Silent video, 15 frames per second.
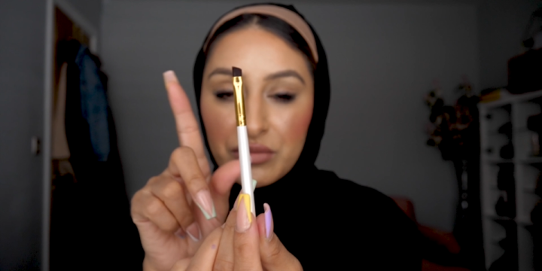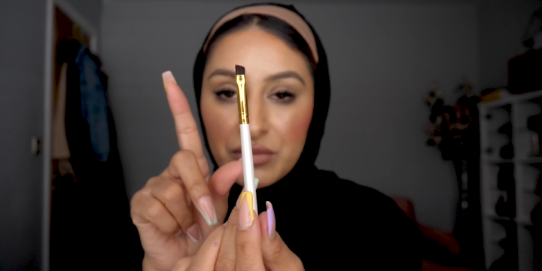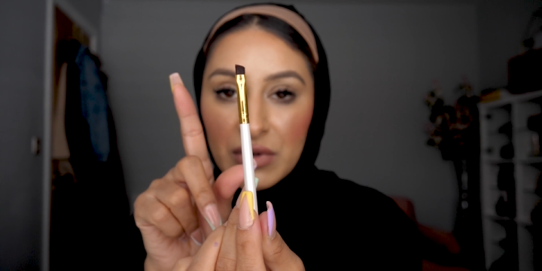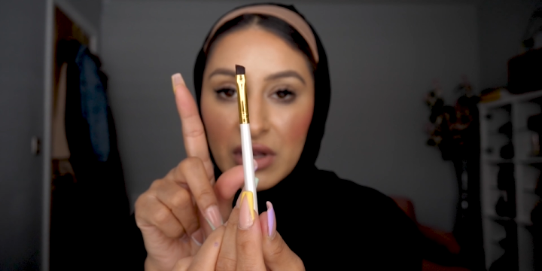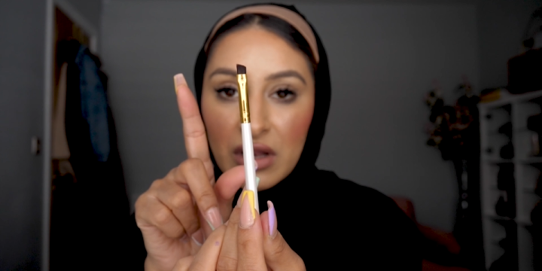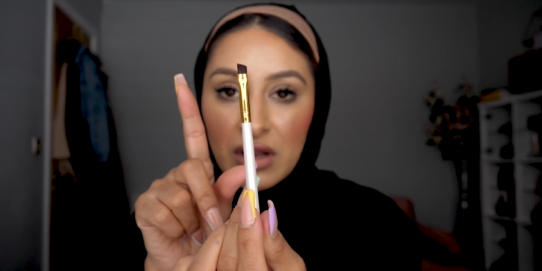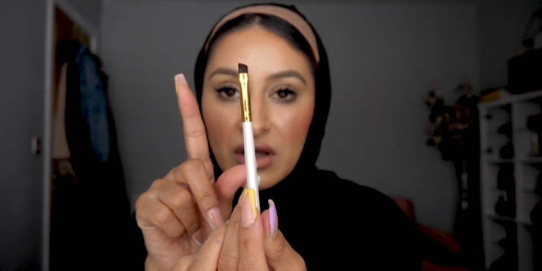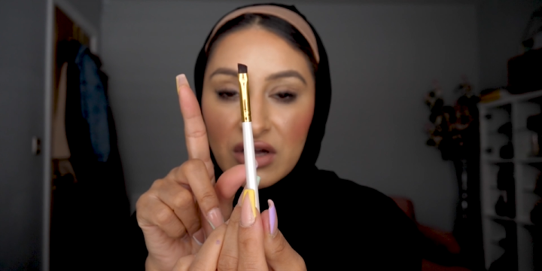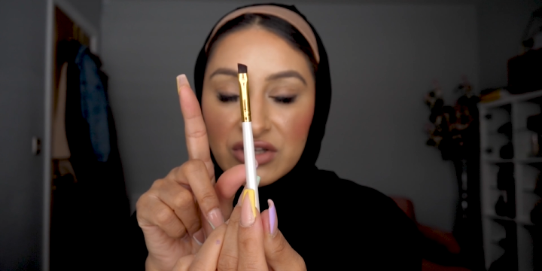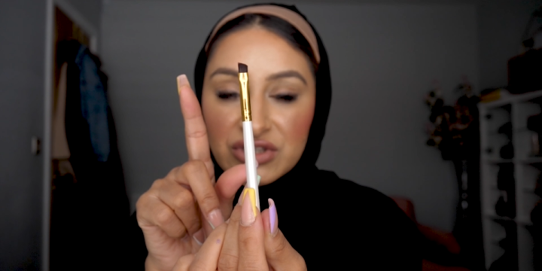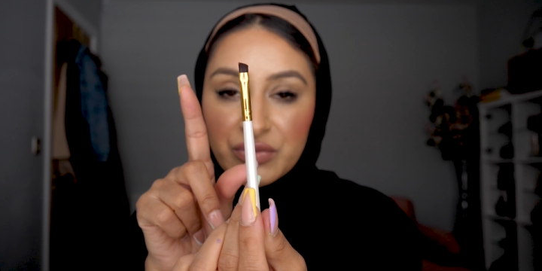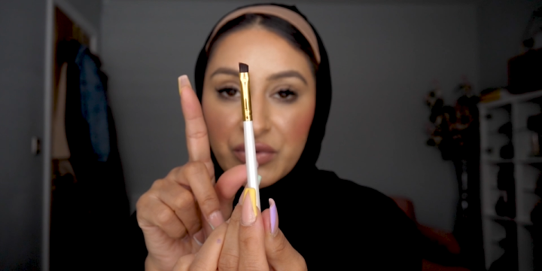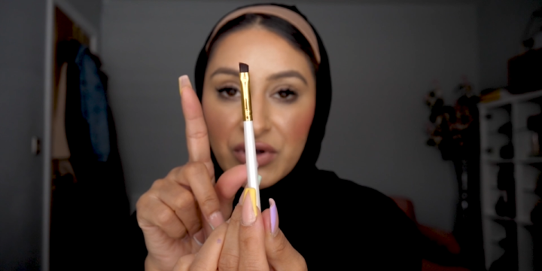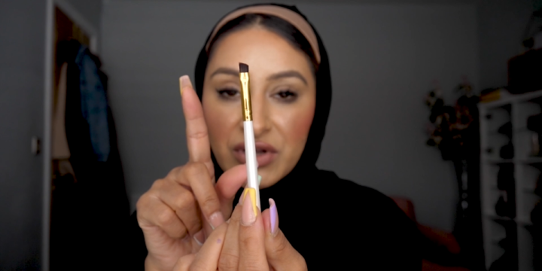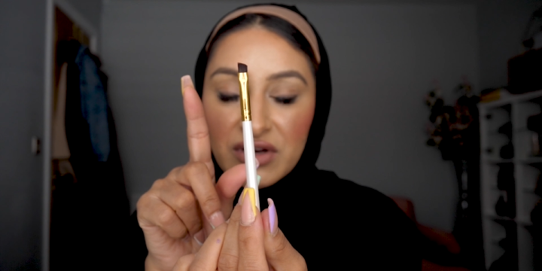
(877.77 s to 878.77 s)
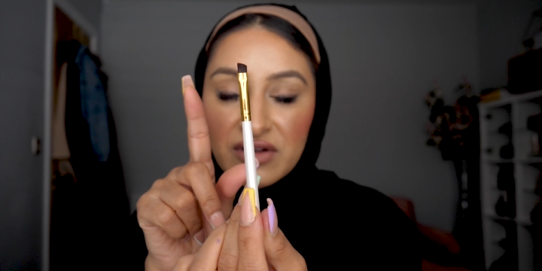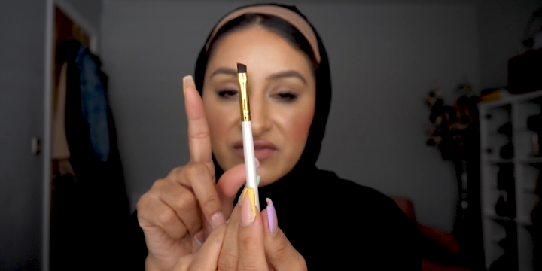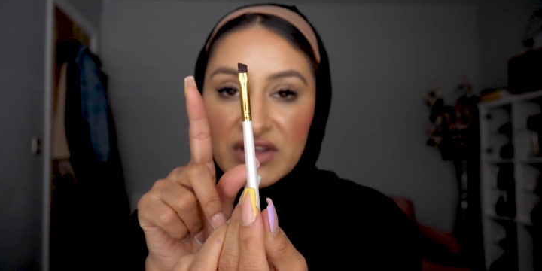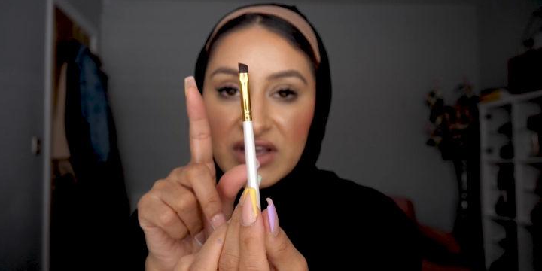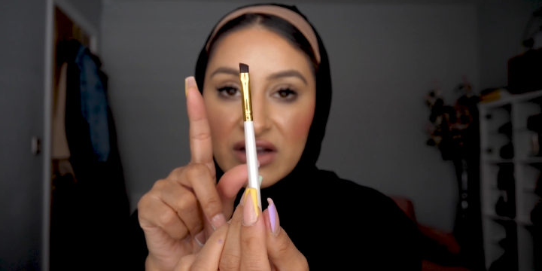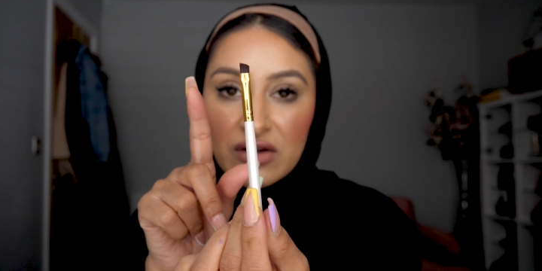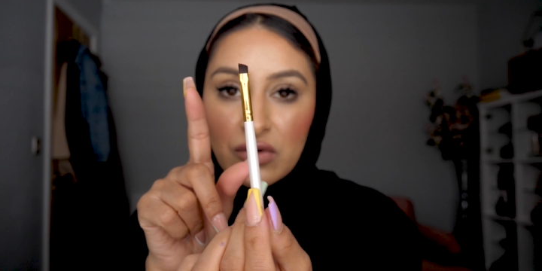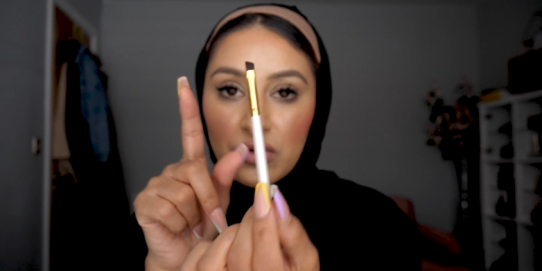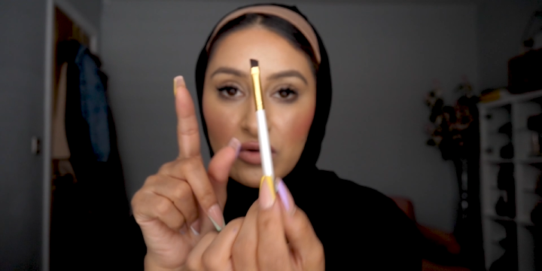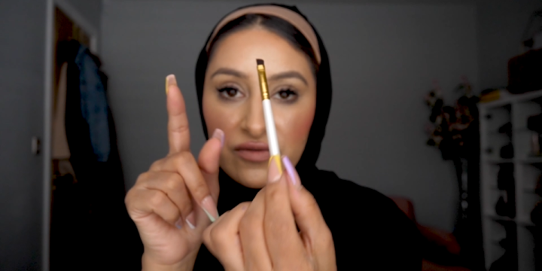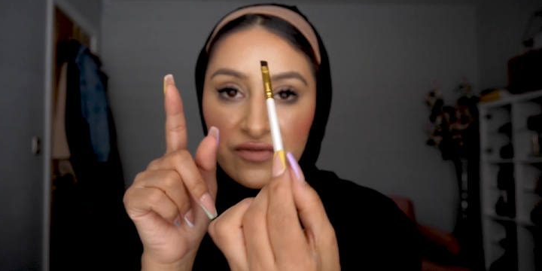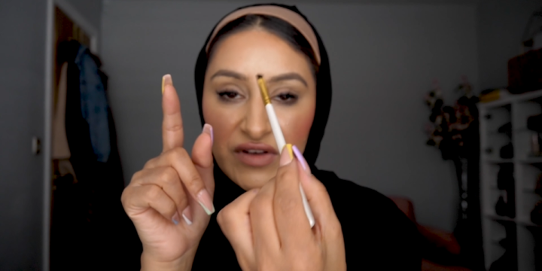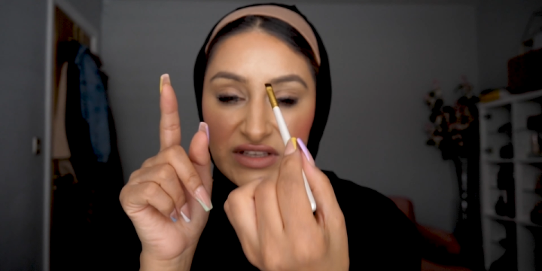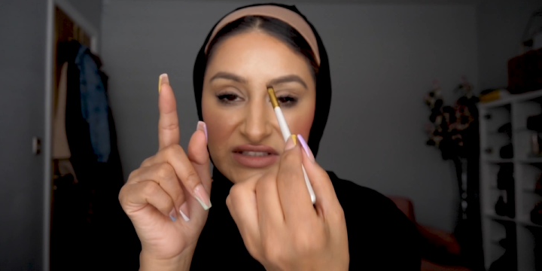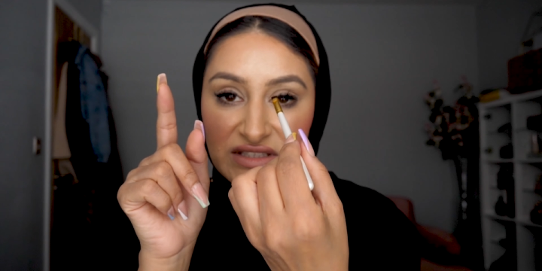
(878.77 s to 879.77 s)
larger point of the angle
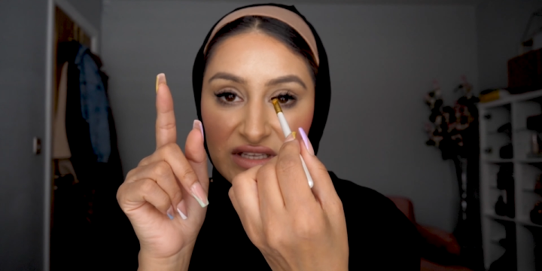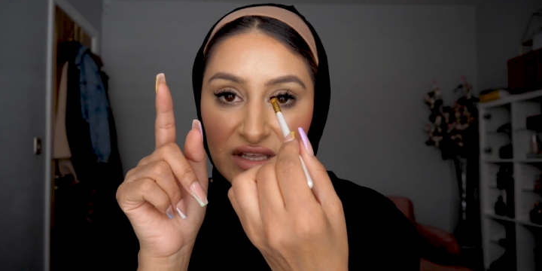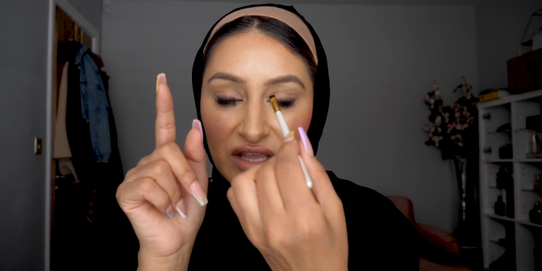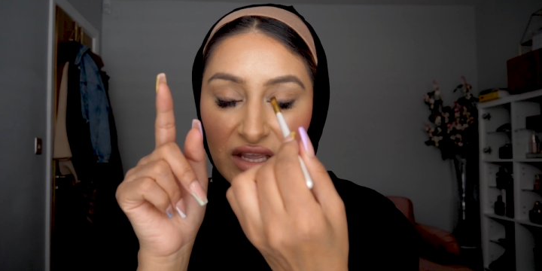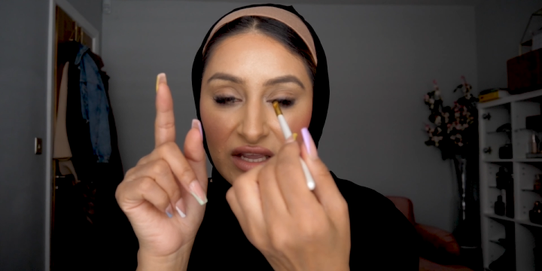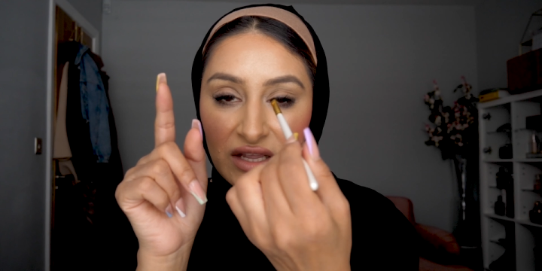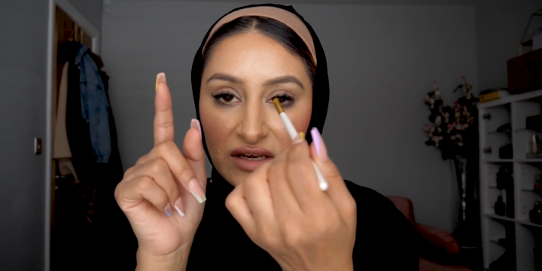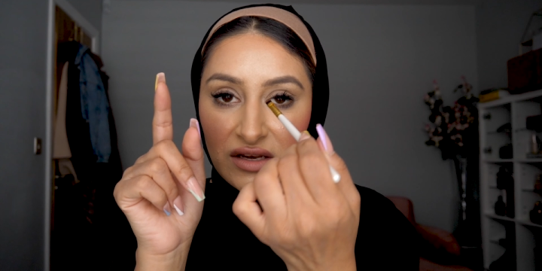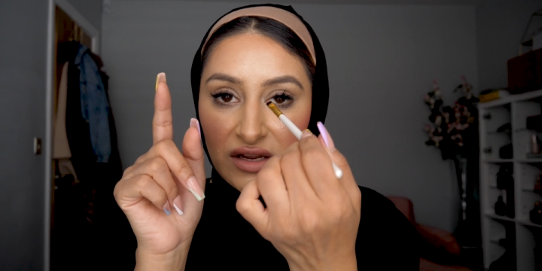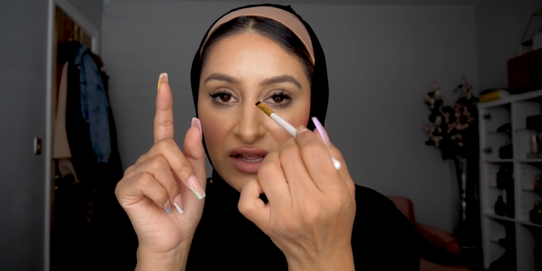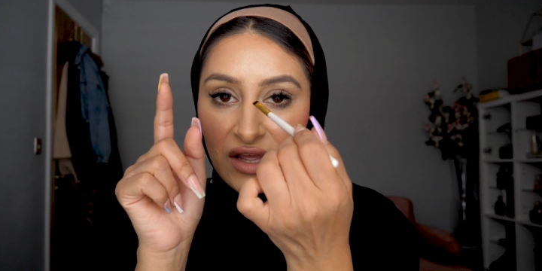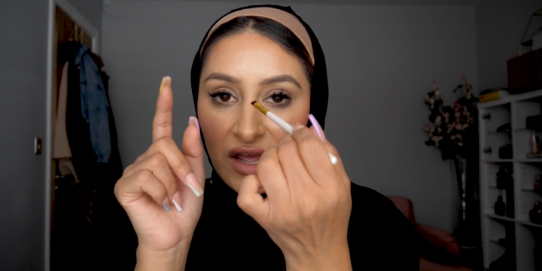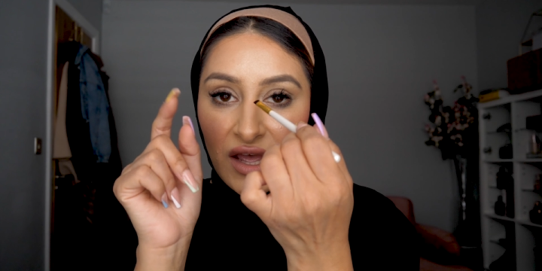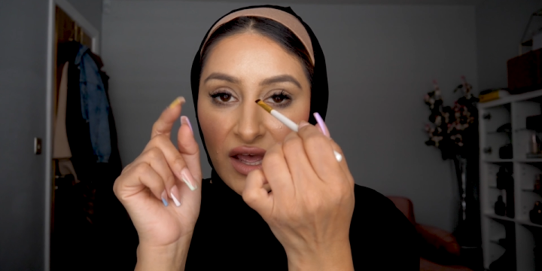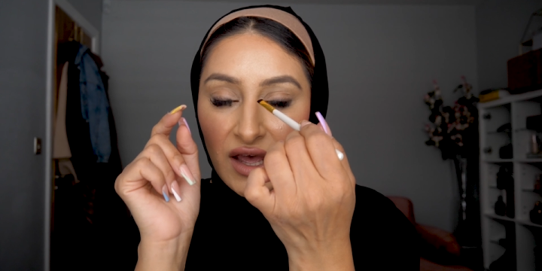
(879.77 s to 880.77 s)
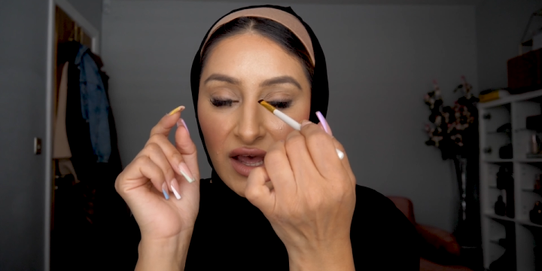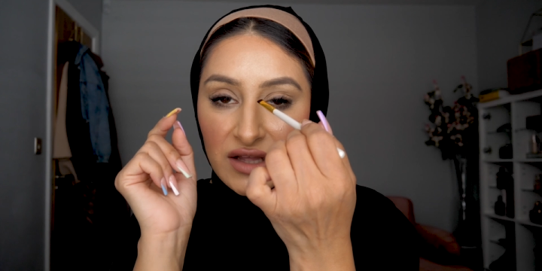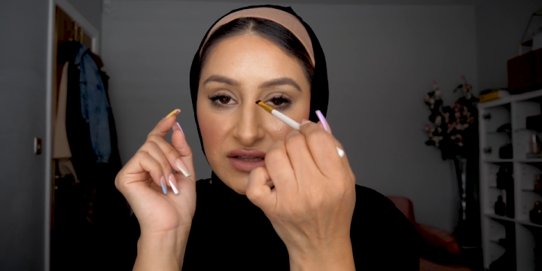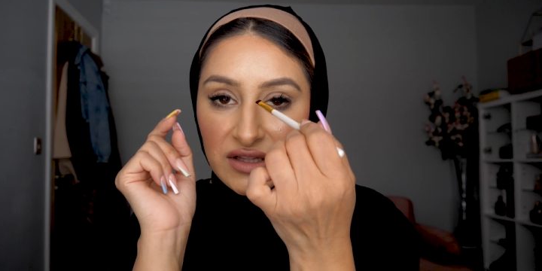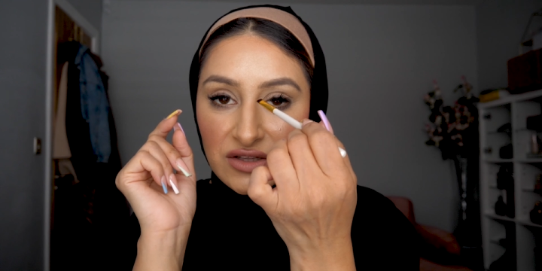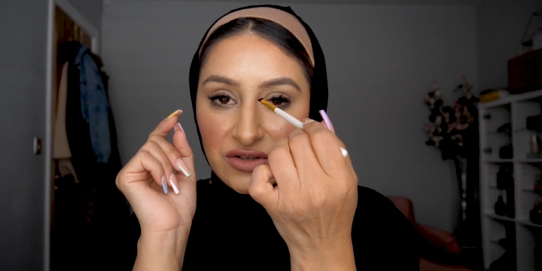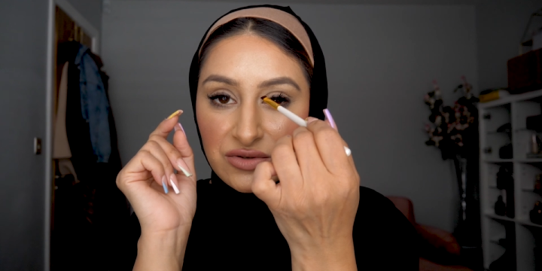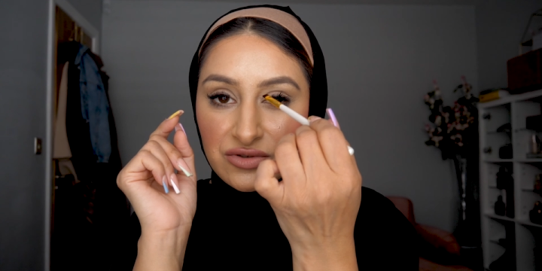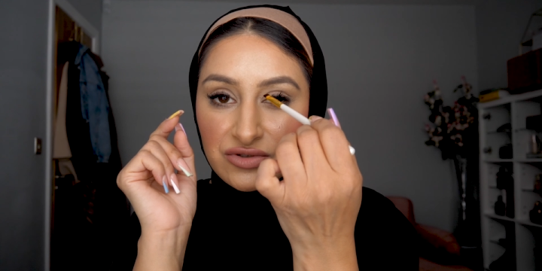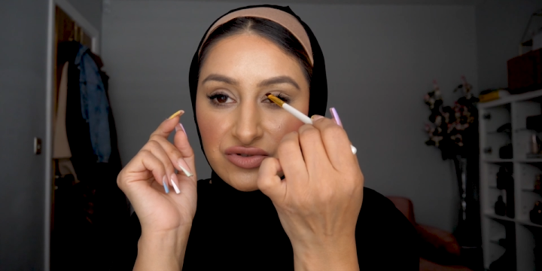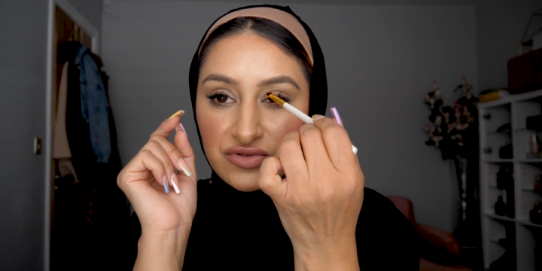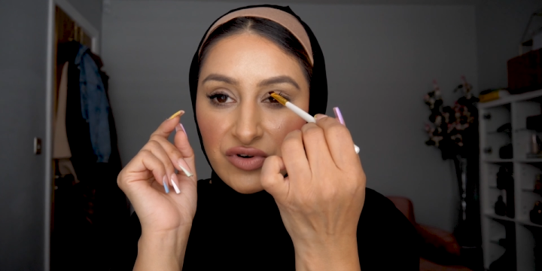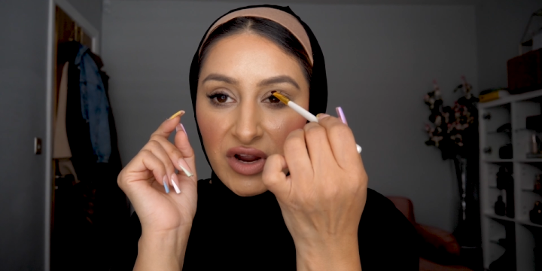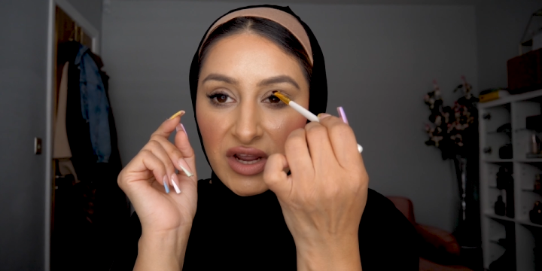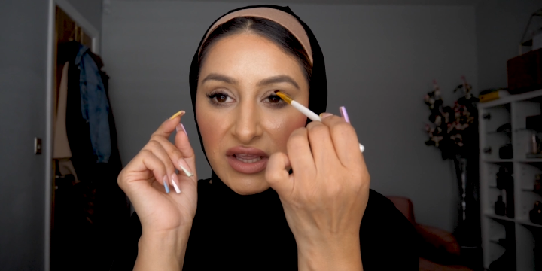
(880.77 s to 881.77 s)
facing in, and then you
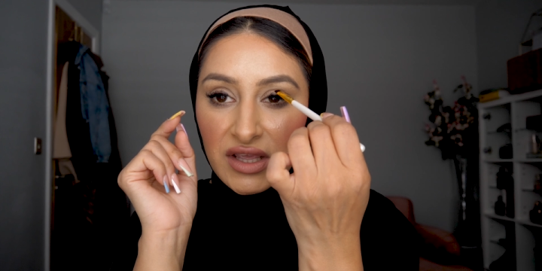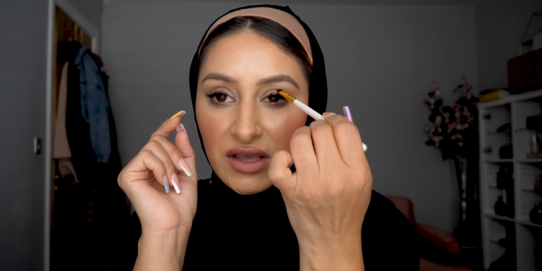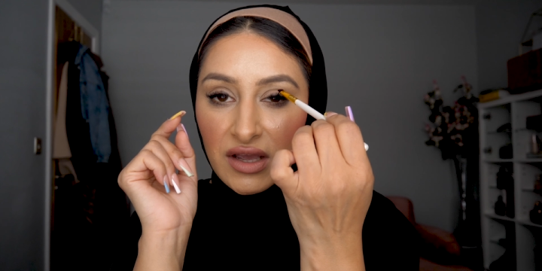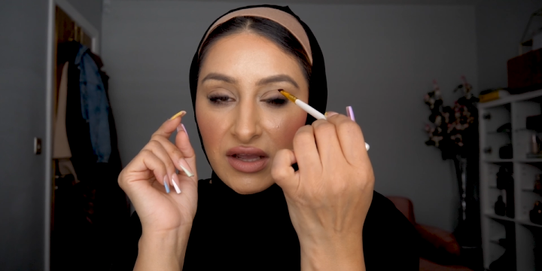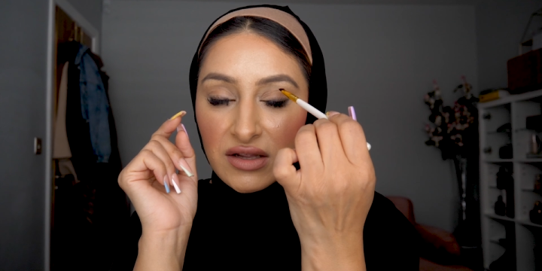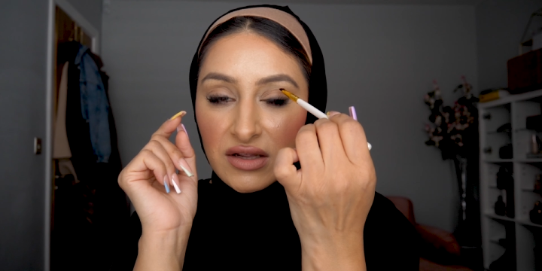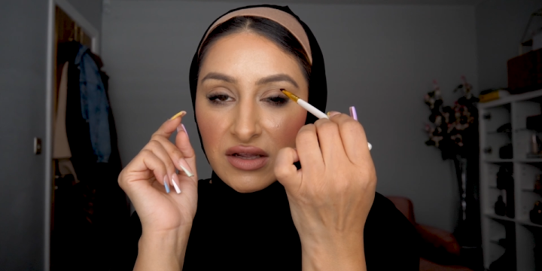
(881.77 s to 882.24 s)
drag it